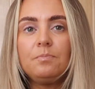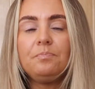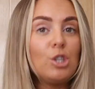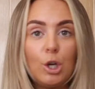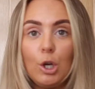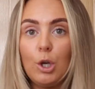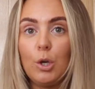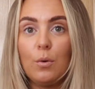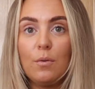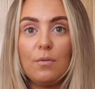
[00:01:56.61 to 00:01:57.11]

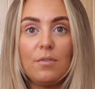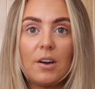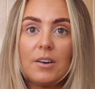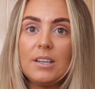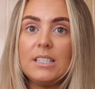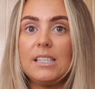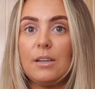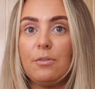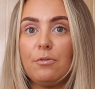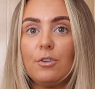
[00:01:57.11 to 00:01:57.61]
Two
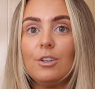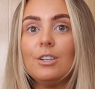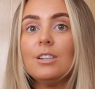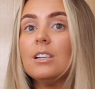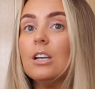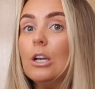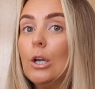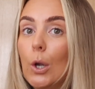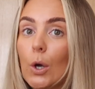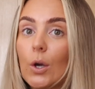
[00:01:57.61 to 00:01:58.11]
very
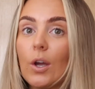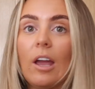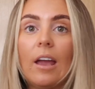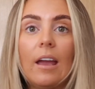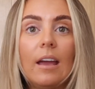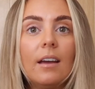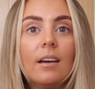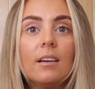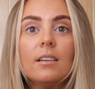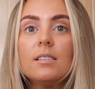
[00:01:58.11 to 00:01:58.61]
different
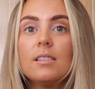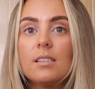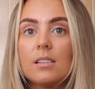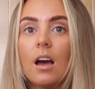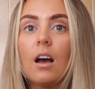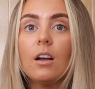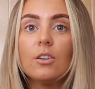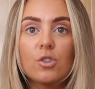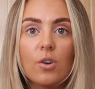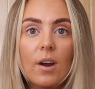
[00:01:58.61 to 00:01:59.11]
looking
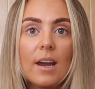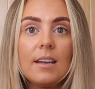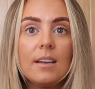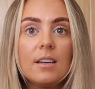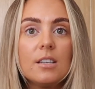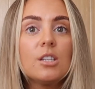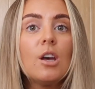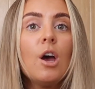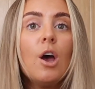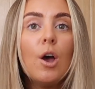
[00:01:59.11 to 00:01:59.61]
style
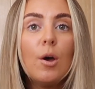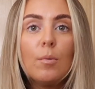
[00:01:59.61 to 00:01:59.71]
trainers,